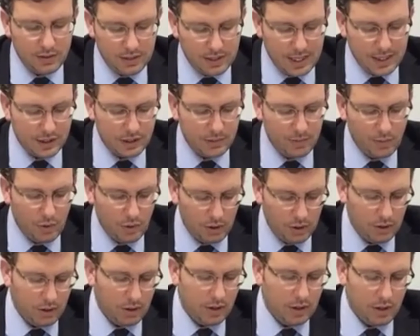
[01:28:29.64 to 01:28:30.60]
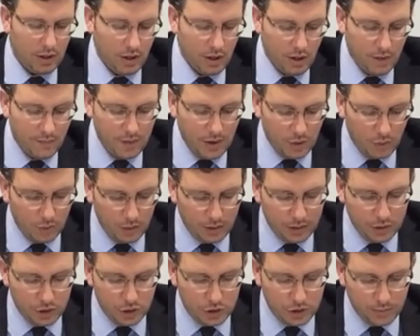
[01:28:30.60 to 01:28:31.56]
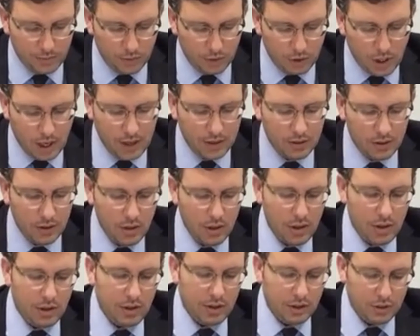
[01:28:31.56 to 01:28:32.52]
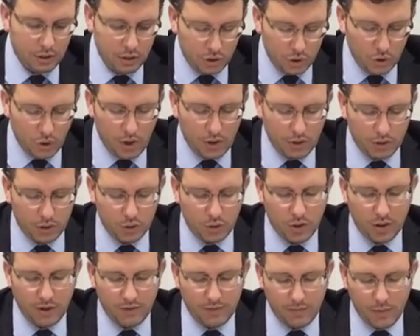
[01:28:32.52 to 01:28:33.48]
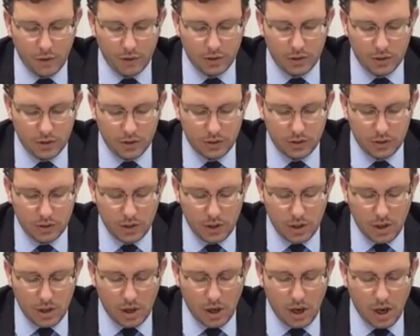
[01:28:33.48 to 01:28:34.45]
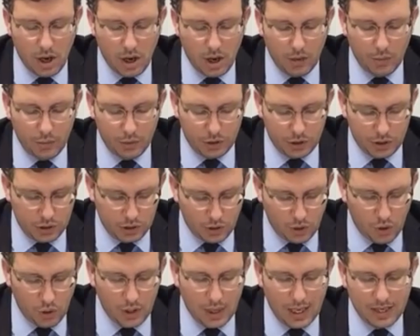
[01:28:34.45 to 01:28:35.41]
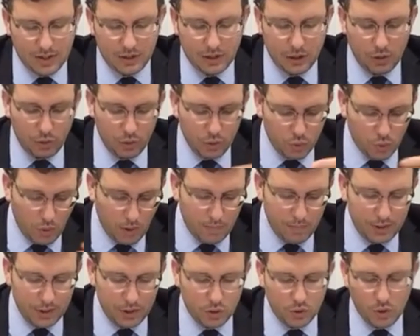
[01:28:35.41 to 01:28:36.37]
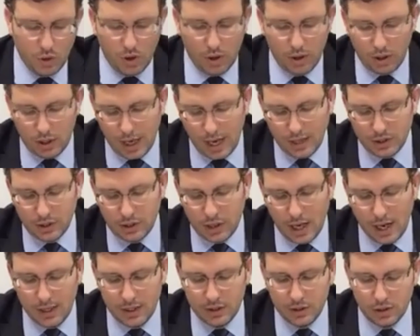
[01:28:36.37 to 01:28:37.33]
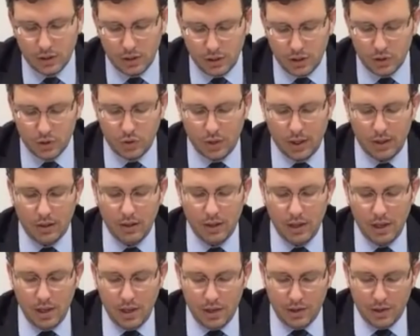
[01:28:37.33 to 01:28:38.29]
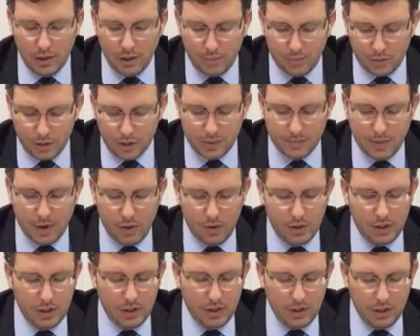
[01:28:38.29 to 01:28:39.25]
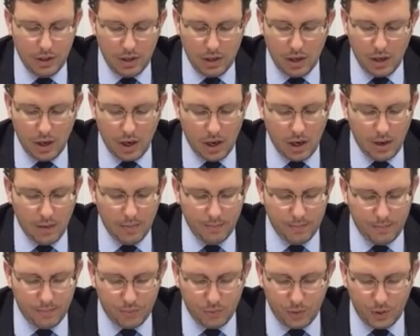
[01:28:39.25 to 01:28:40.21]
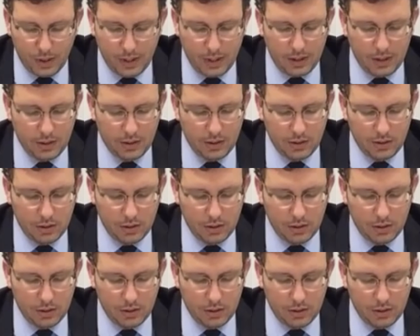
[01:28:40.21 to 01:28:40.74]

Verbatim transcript: testimony of our relationship with God. There's the Song of Moses, which is the whole Hazinu's one big song, God's kindness to Israel, the prosperity, bring